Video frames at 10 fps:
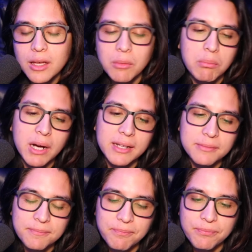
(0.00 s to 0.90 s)

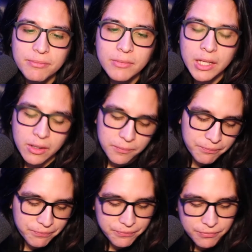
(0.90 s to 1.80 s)
But, you know,
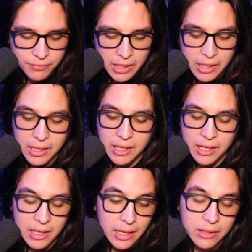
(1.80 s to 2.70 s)

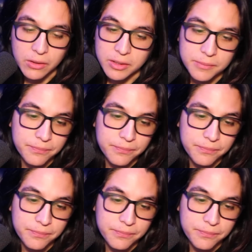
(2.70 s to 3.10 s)
hey, look,